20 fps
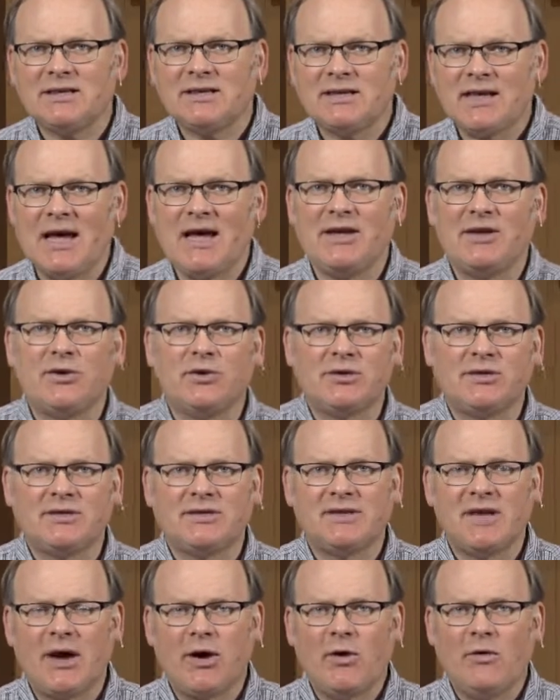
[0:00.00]
to let
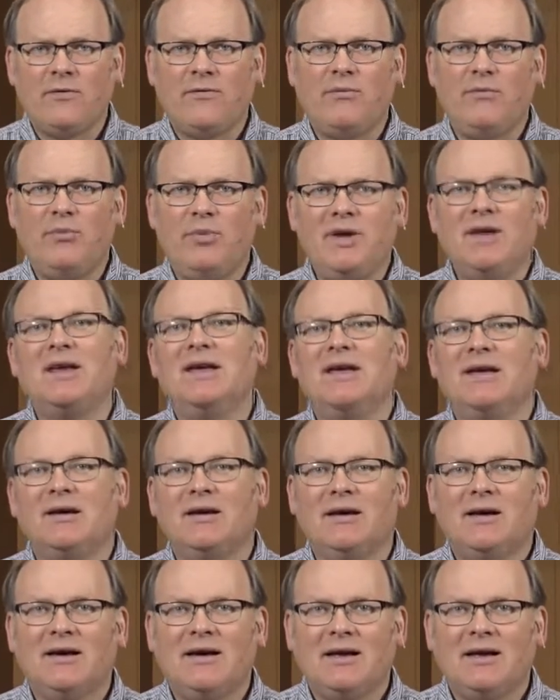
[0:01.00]
yourself be.